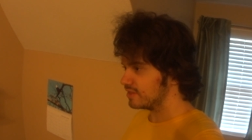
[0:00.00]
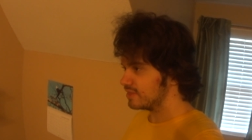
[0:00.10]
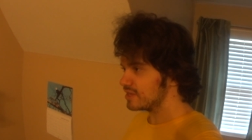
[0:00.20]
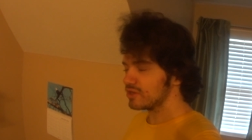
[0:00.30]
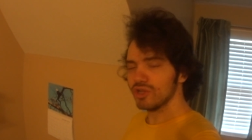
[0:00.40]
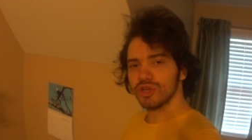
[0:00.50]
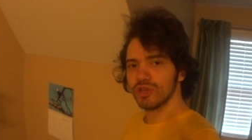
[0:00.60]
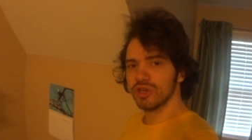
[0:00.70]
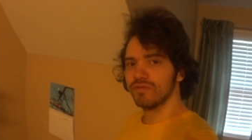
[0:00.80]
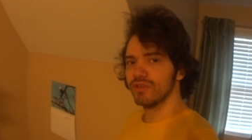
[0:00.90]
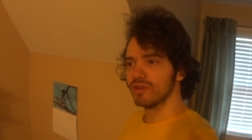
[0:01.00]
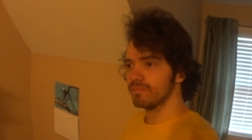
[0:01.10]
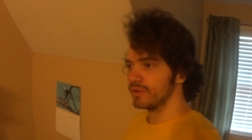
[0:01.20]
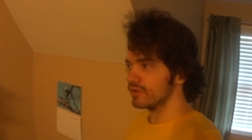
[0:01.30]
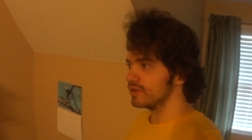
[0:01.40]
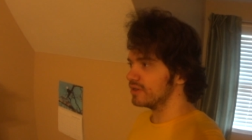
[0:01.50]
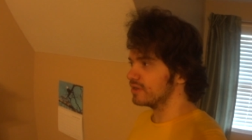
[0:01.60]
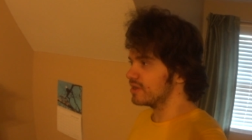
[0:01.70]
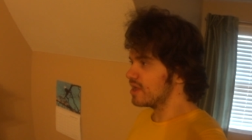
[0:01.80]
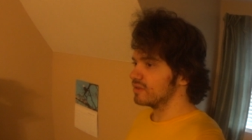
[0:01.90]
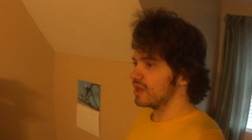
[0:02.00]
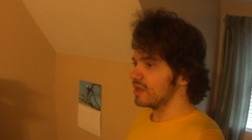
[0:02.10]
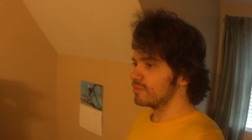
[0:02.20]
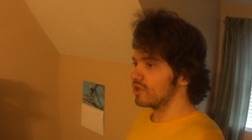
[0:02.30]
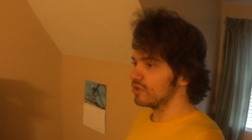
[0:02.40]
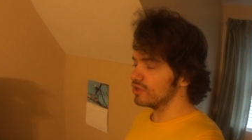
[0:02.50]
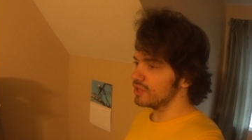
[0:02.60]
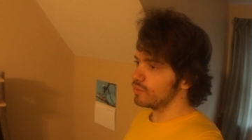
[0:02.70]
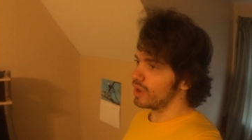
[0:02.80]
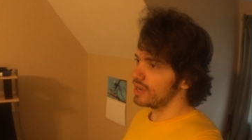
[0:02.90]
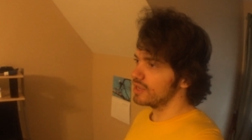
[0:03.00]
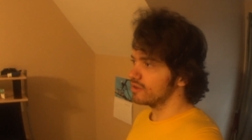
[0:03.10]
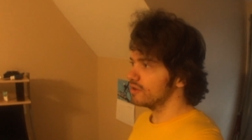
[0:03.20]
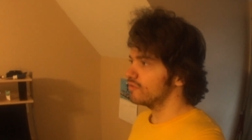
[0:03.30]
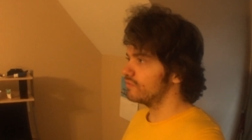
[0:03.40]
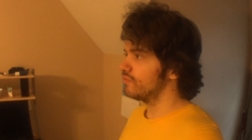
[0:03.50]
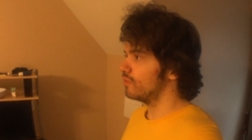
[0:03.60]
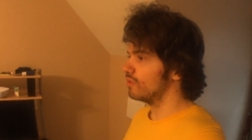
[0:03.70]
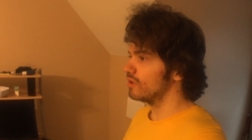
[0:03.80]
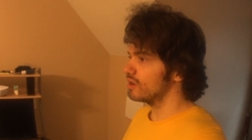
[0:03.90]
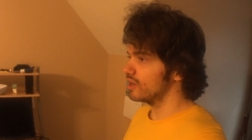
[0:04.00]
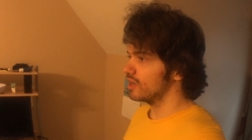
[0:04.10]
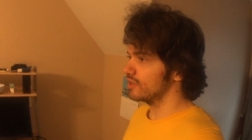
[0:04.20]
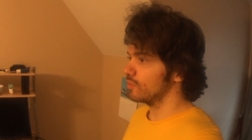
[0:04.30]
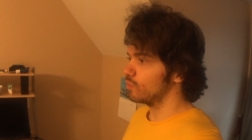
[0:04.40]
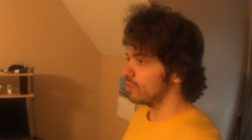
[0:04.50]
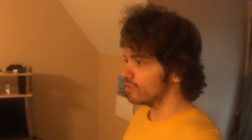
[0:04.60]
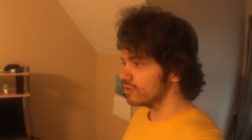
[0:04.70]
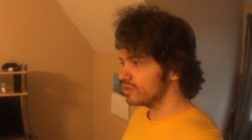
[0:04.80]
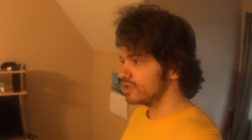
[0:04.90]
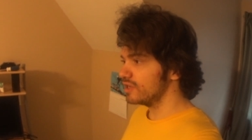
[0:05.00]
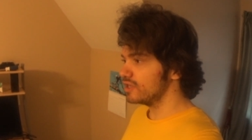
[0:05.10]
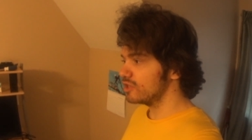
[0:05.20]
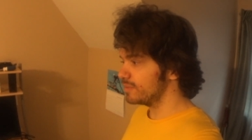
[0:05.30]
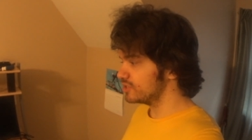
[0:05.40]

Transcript: things aren't looking good for the computer. I am currently waiting for the warranty to be